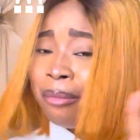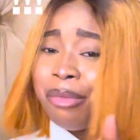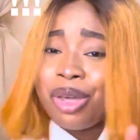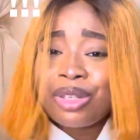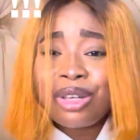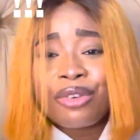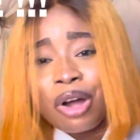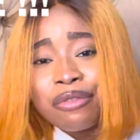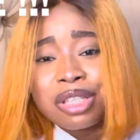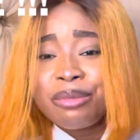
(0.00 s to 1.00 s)
Make yourself
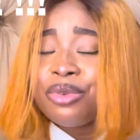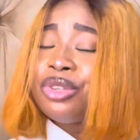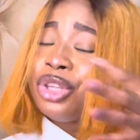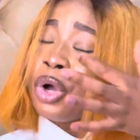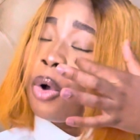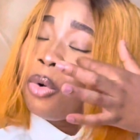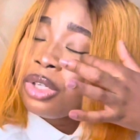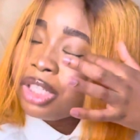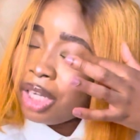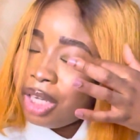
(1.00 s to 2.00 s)
comfortable. The
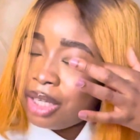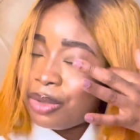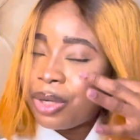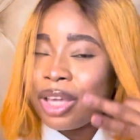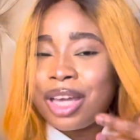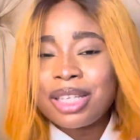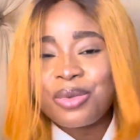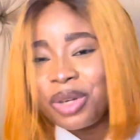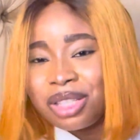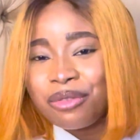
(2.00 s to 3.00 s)
OGs, what are you guys
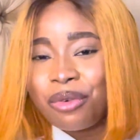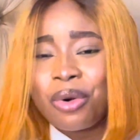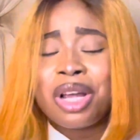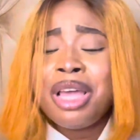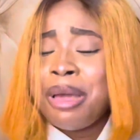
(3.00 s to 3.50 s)
waiting for?